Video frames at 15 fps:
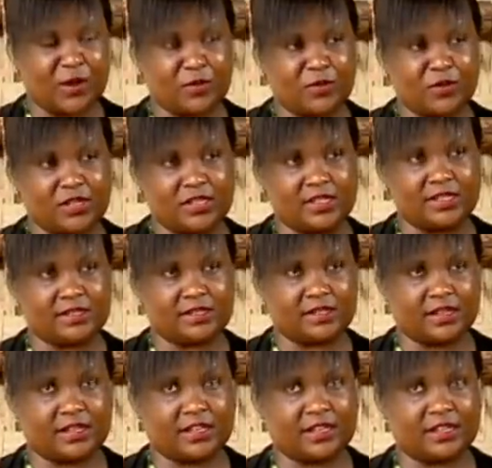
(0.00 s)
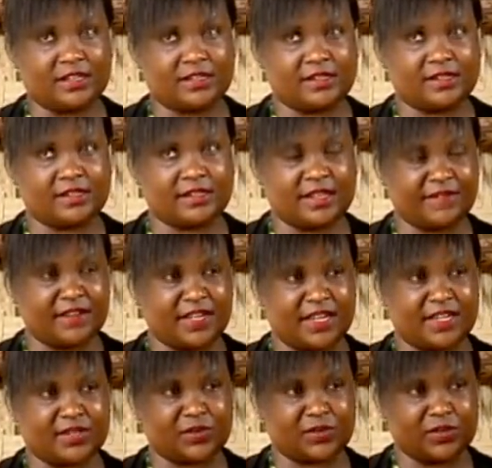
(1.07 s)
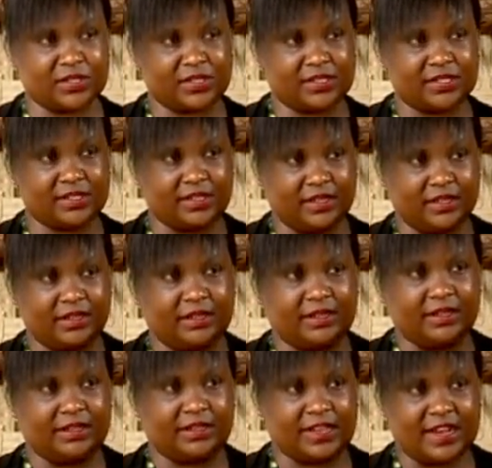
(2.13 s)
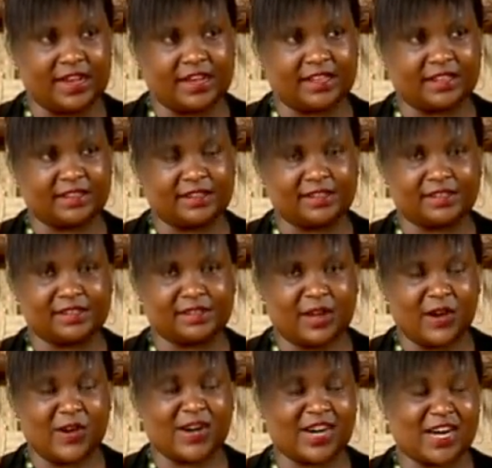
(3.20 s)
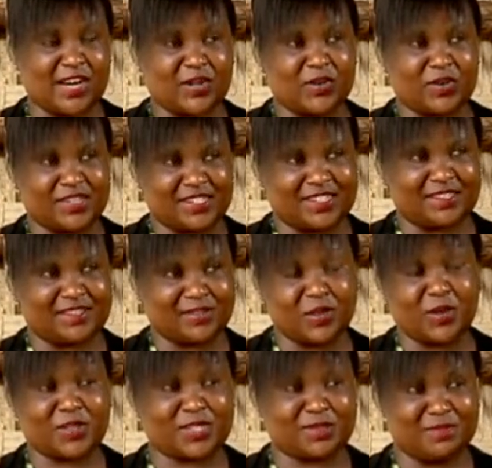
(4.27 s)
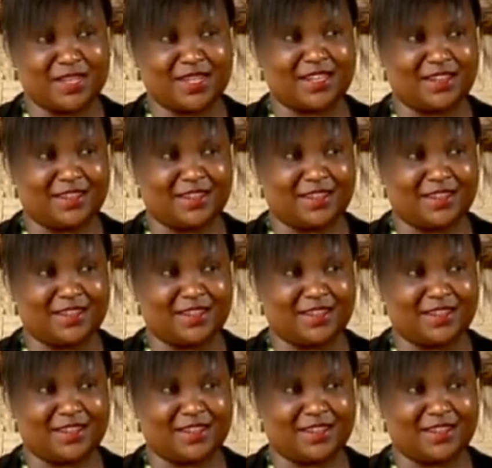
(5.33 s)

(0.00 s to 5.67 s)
when I was uh, seven years old. Yeah, there's, our car knocked, knocked